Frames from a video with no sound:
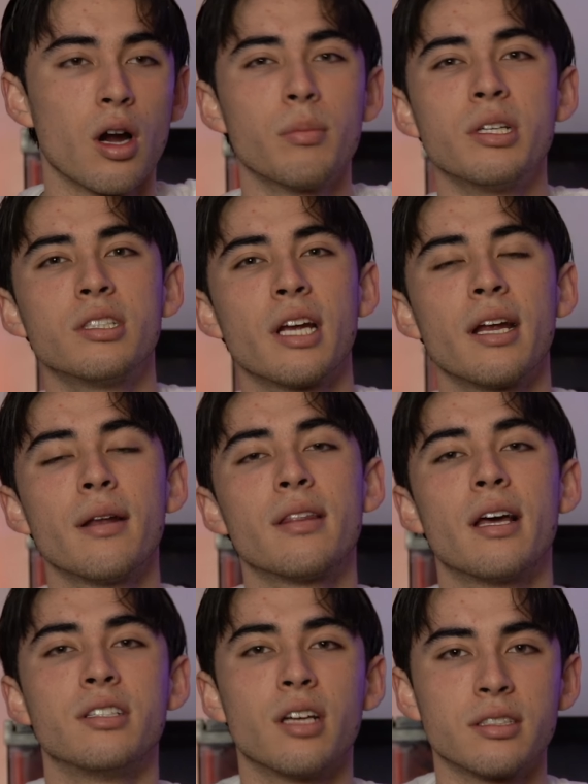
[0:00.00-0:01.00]
chain, that
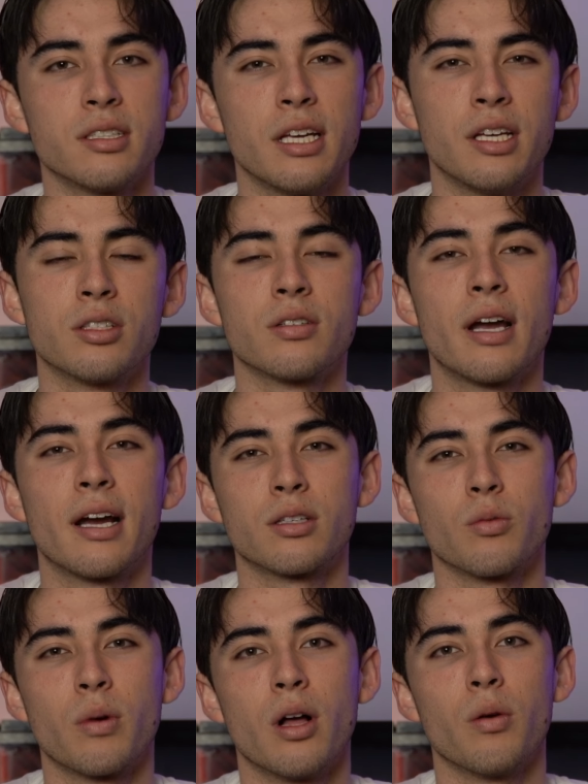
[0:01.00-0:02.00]
doesn't interact
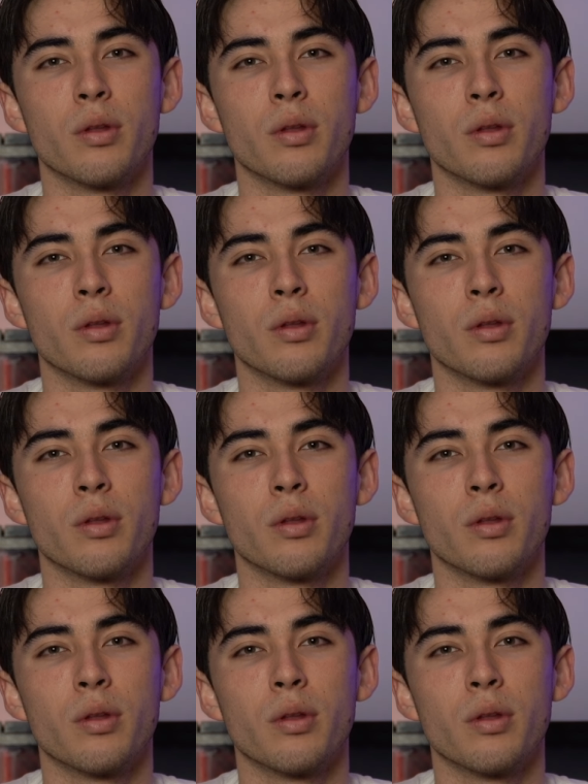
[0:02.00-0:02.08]
well with the